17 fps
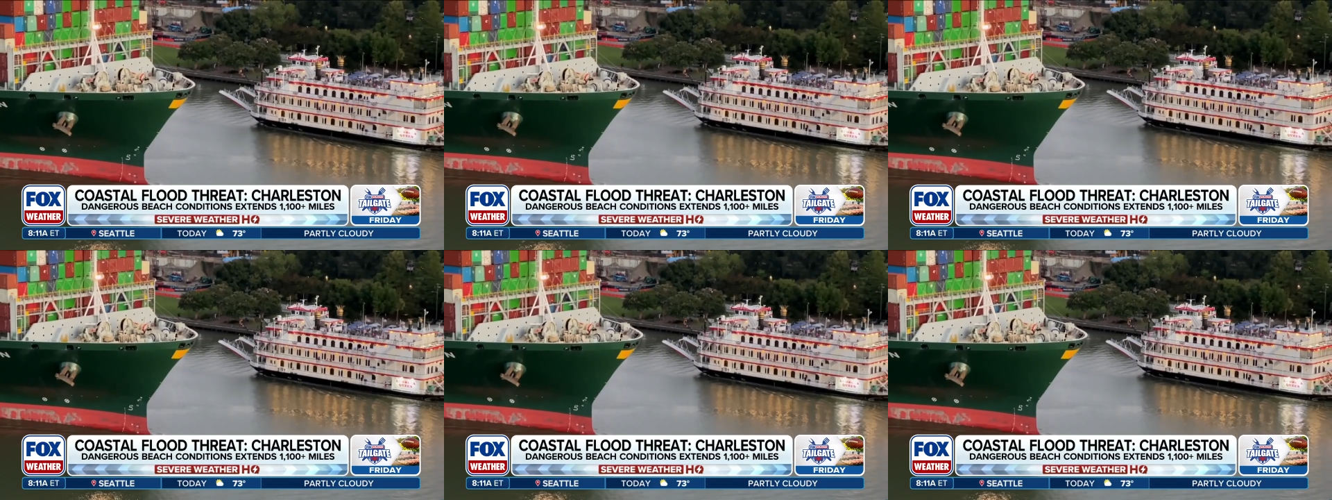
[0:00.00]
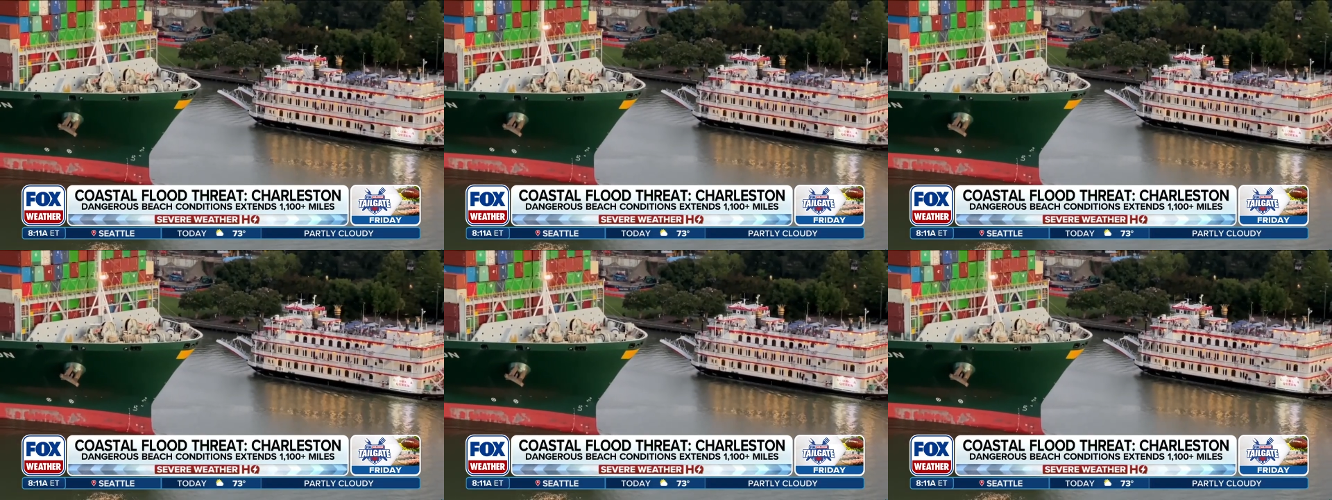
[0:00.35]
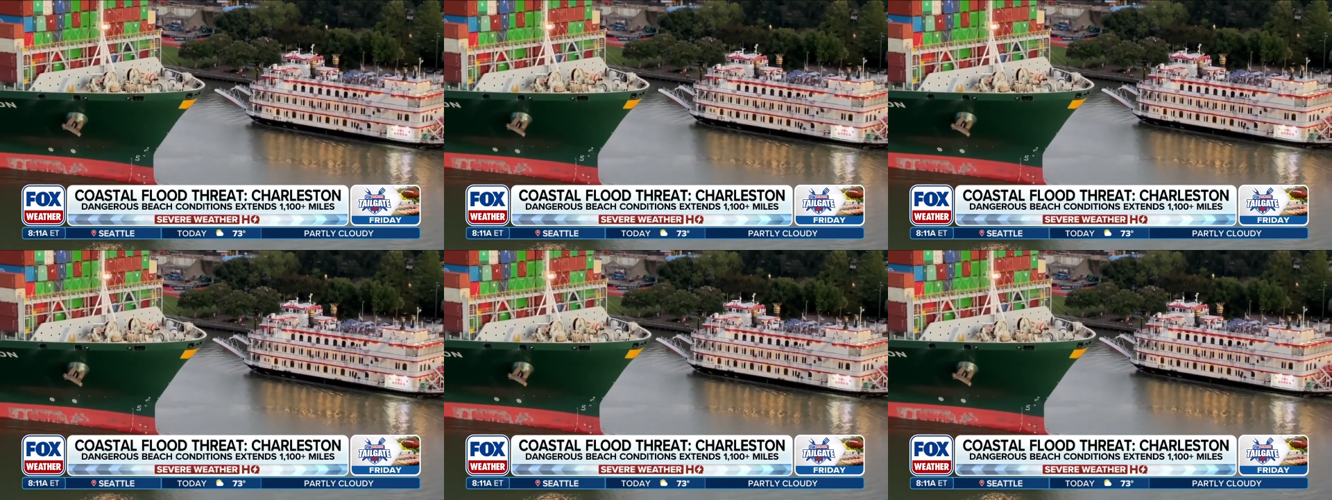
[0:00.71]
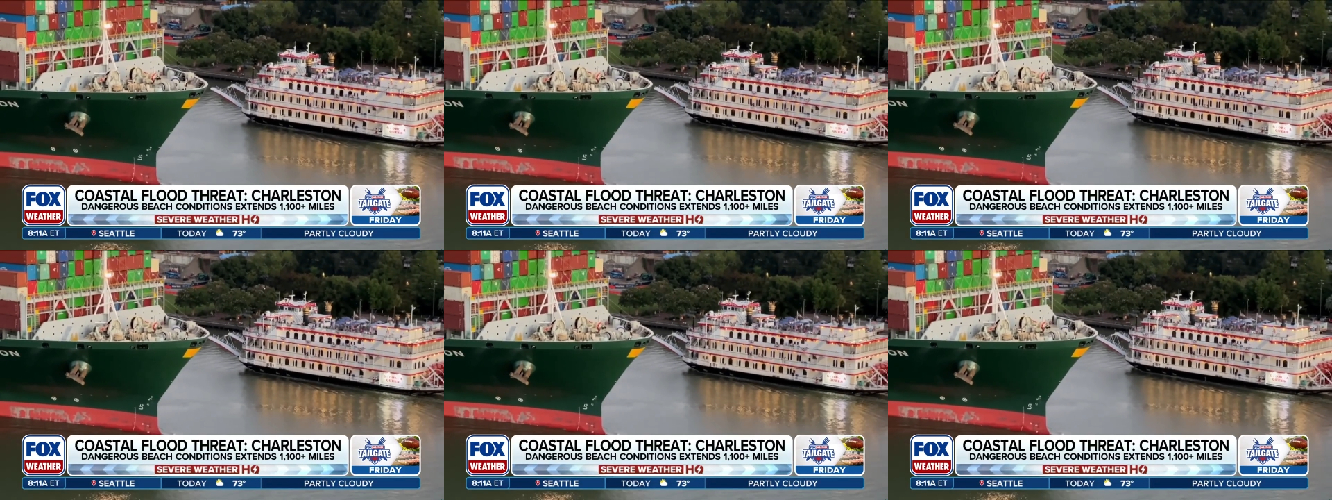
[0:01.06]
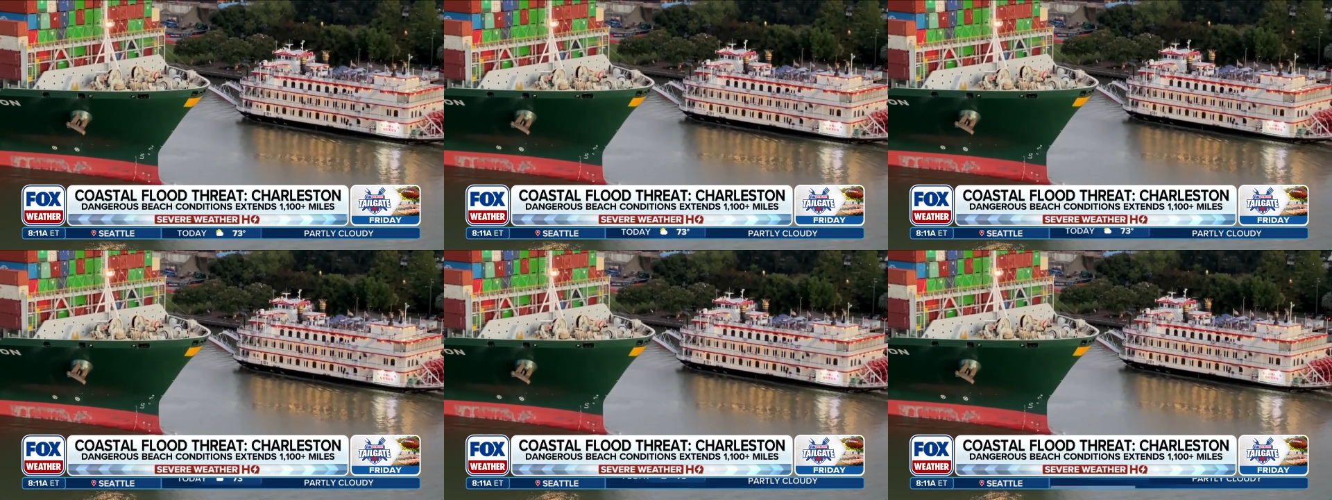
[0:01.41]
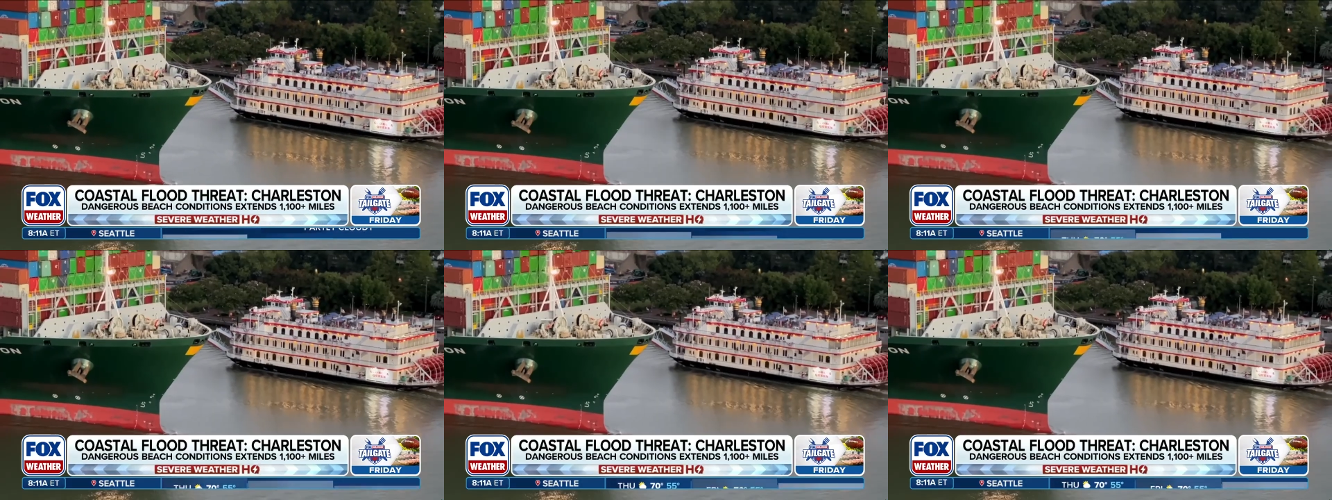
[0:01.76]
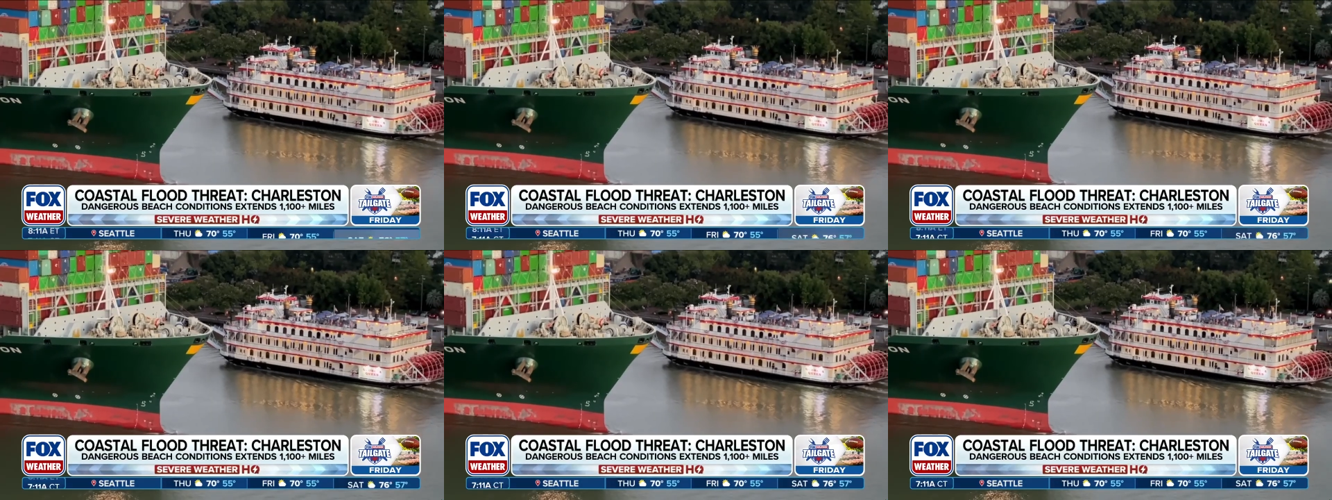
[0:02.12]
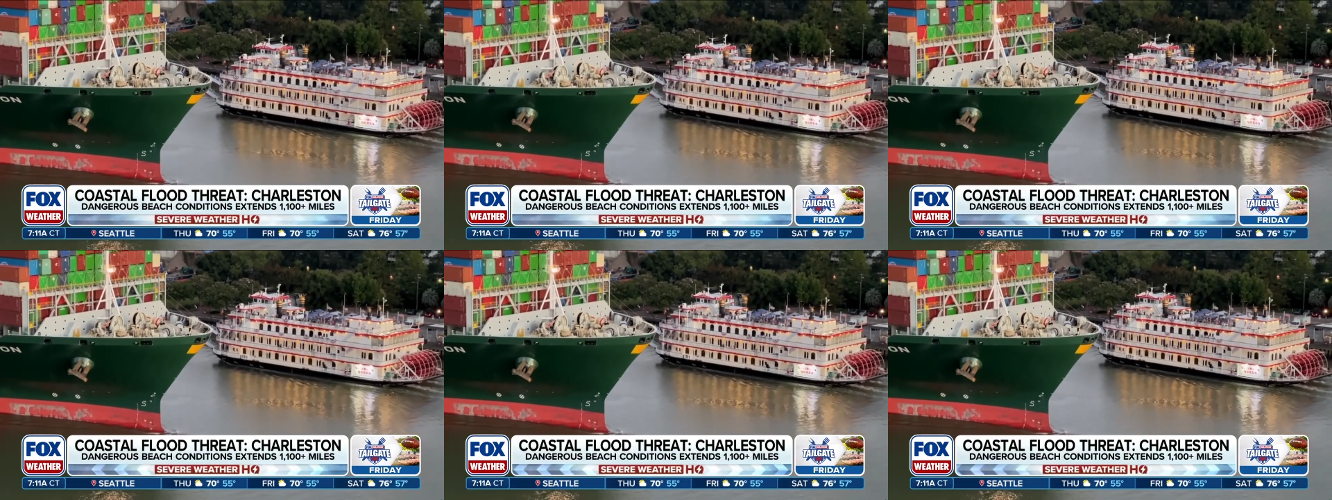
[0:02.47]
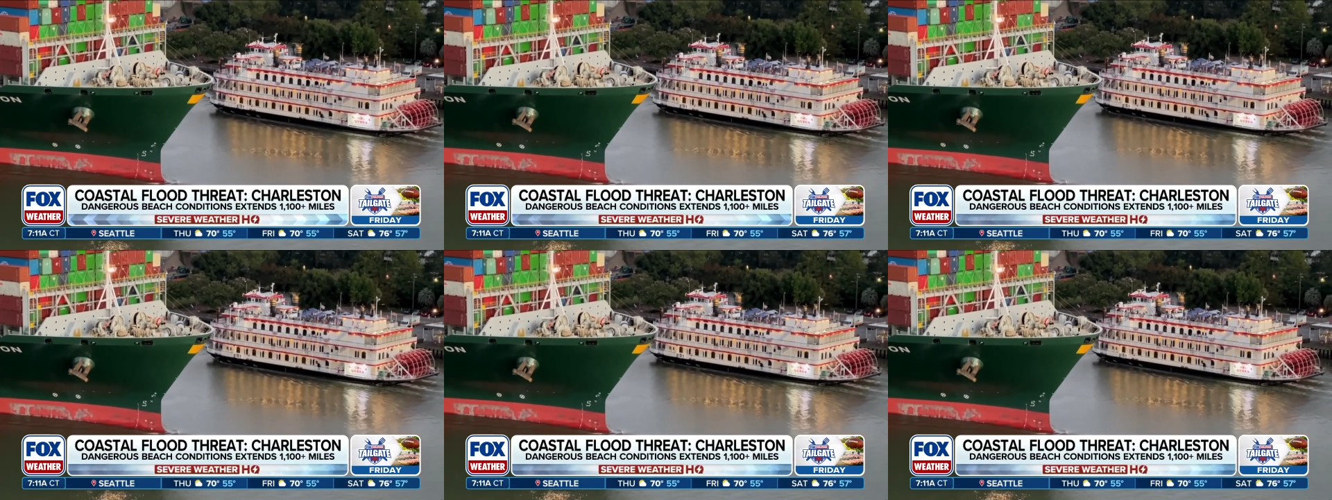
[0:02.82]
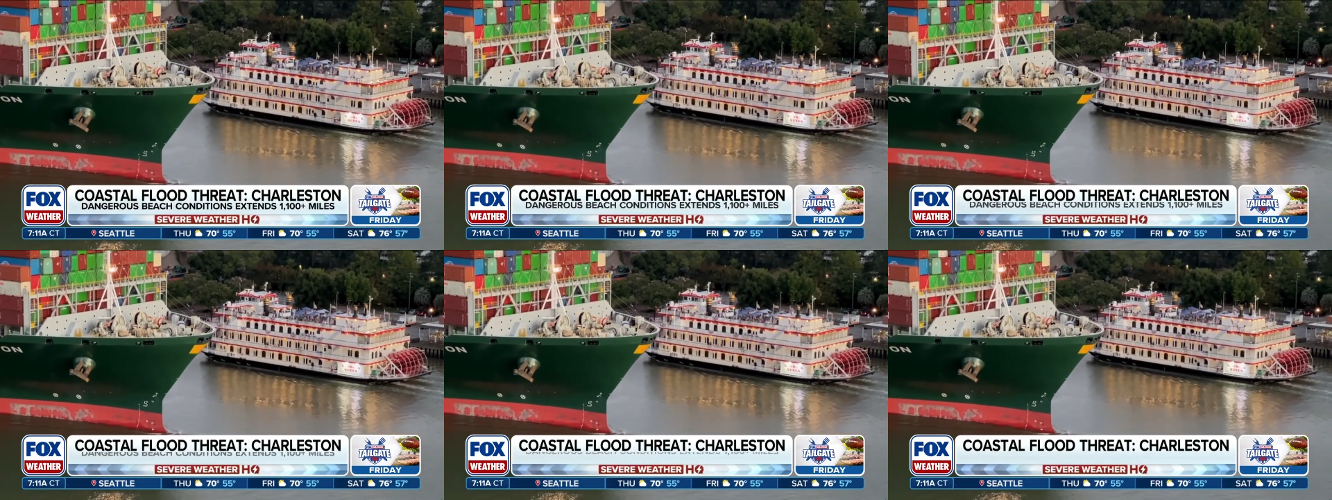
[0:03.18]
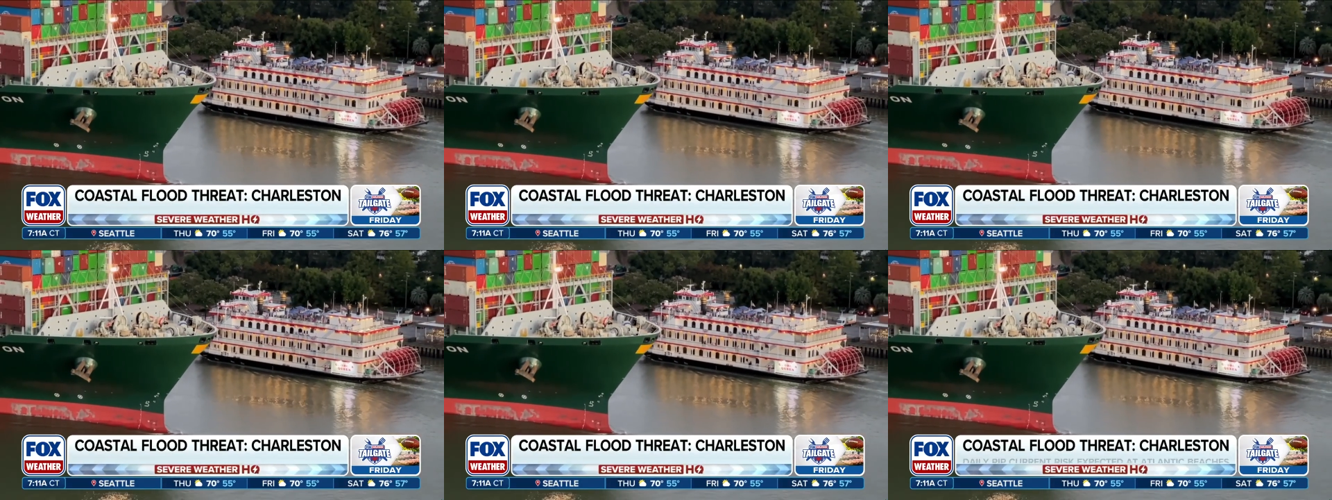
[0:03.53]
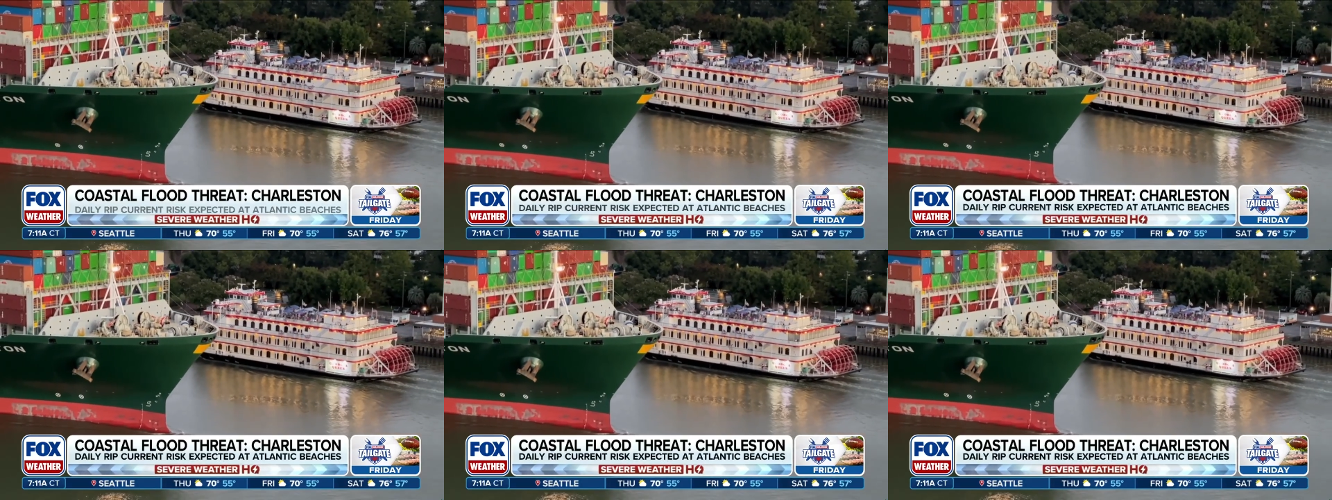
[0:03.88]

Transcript: Nobody's mouth can be seen.